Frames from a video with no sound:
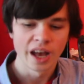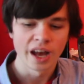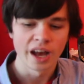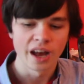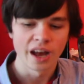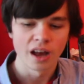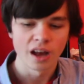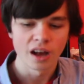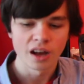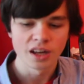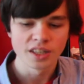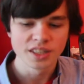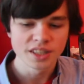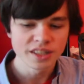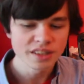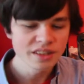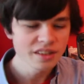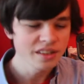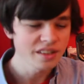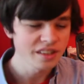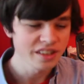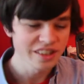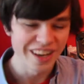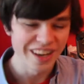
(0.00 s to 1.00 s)
Uh, I
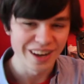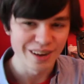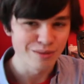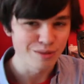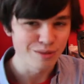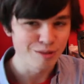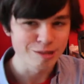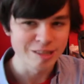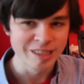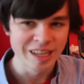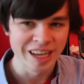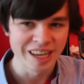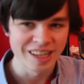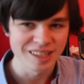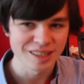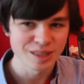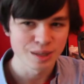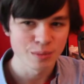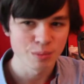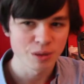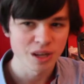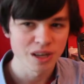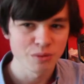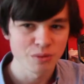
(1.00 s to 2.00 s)
didn't ever get
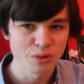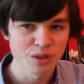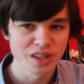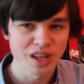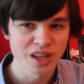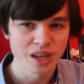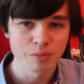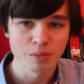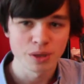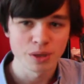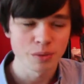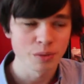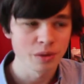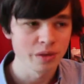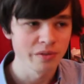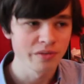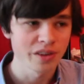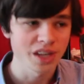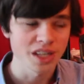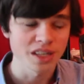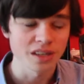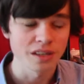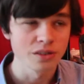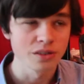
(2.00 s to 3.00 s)
to play it with nine people, in
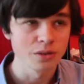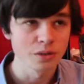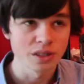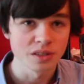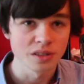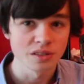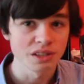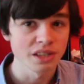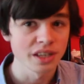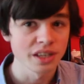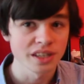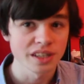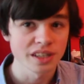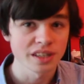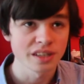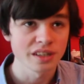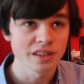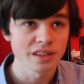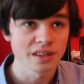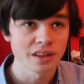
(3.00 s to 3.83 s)
fact I don't think